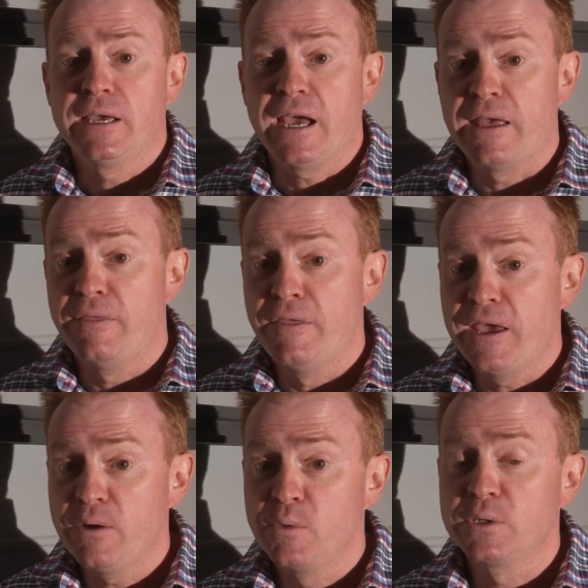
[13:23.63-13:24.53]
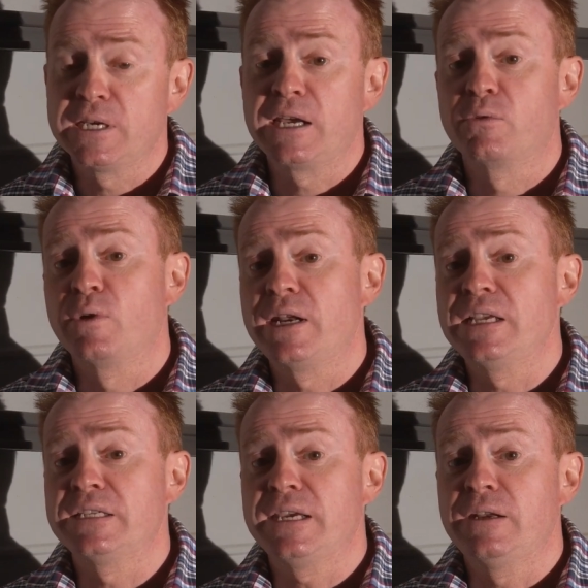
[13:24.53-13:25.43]
And then we'll take
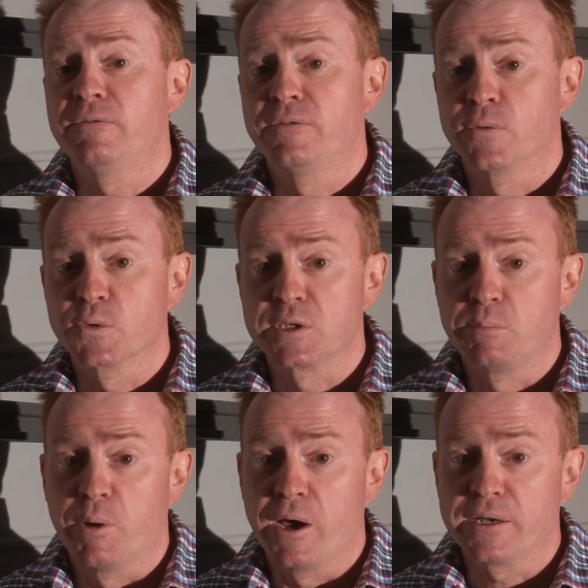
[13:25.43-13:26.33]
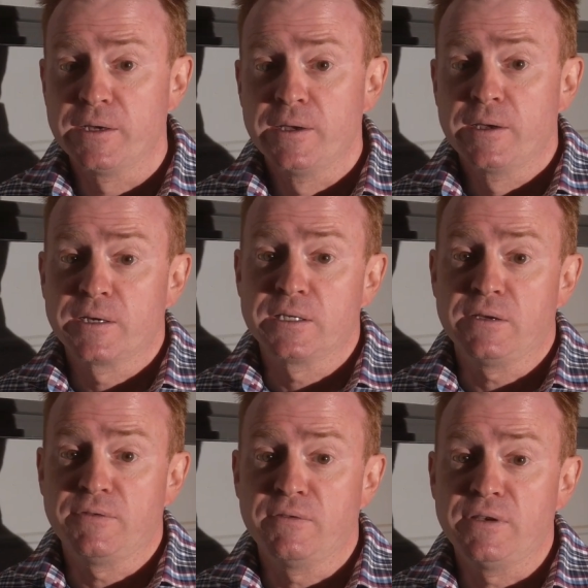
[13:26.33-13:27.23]
readings in full spot. Because
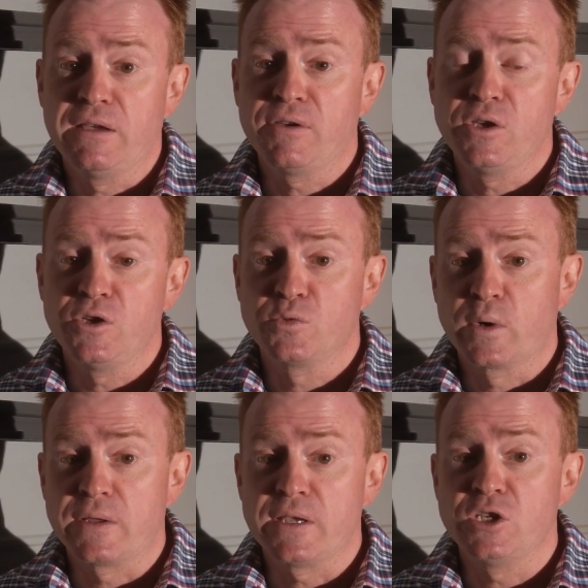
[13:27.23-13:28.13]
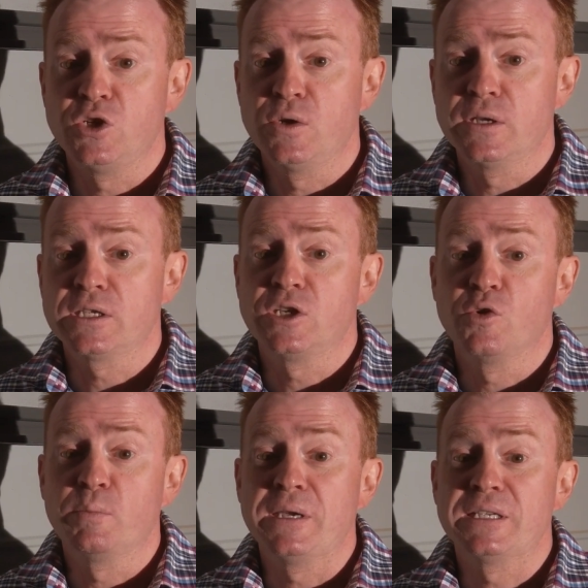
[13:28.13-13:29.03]
if you've never used one of these units,
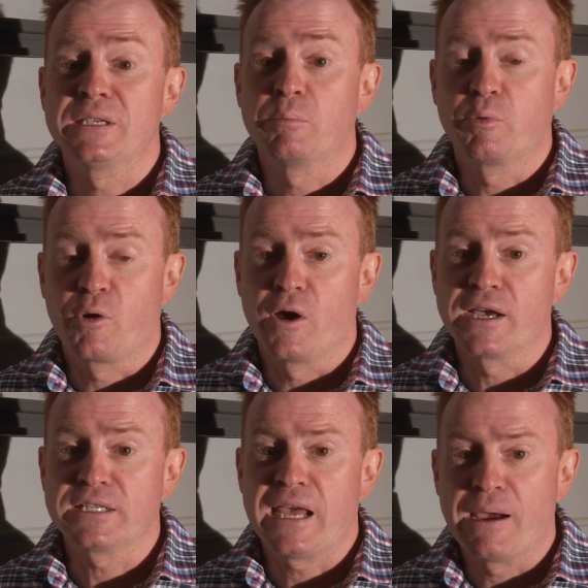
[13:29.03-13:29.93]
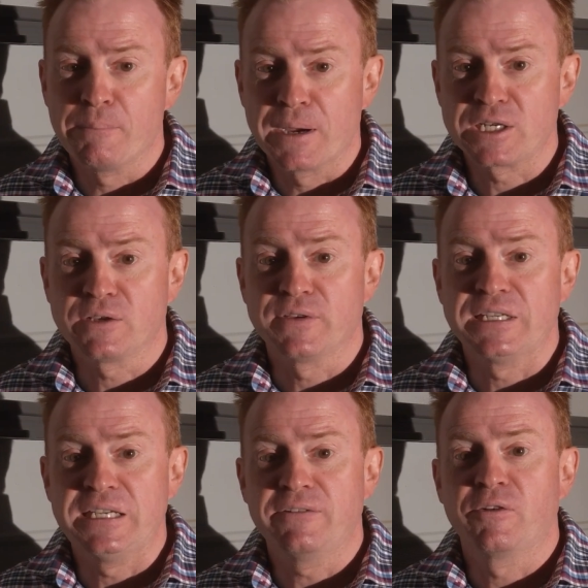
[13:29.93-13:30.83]
you'll be surprised how much of a
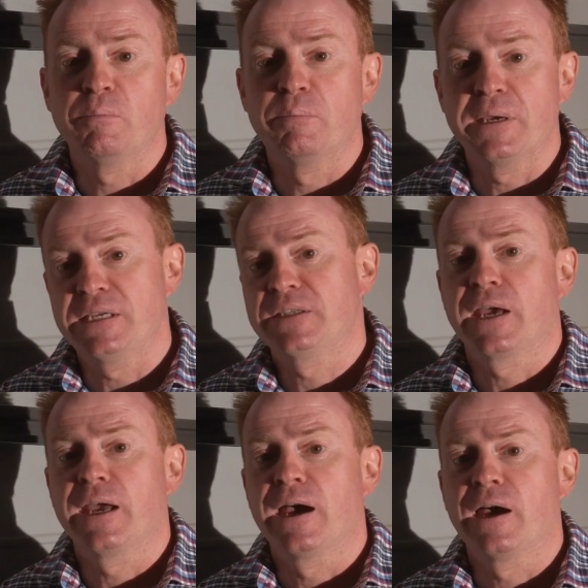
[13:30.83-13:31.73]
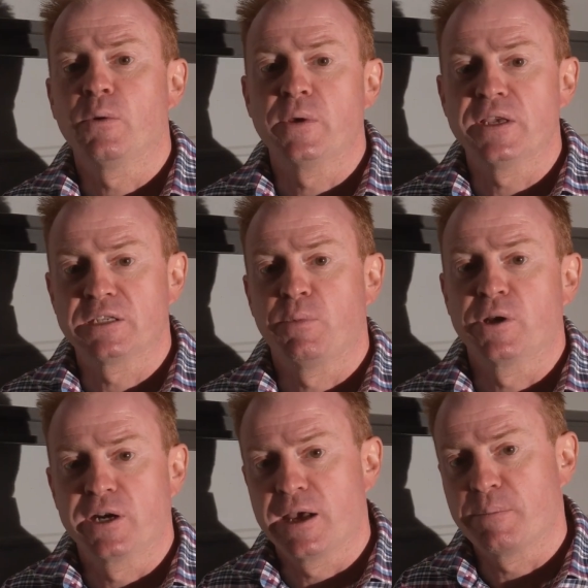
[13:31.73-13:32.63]
different beast they are when they're
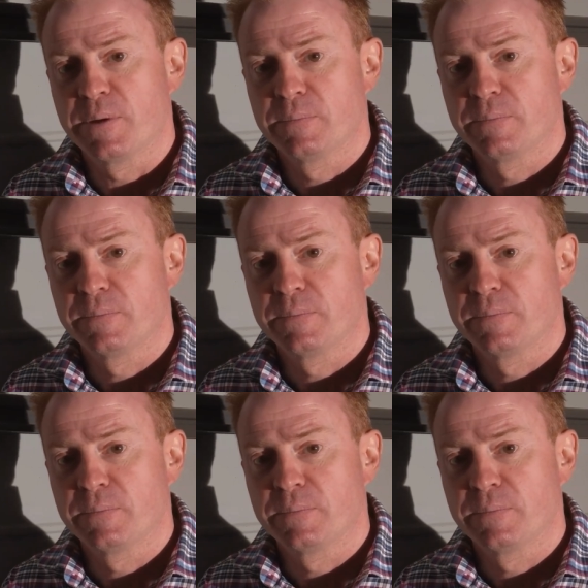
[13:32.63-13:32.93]
spotted up.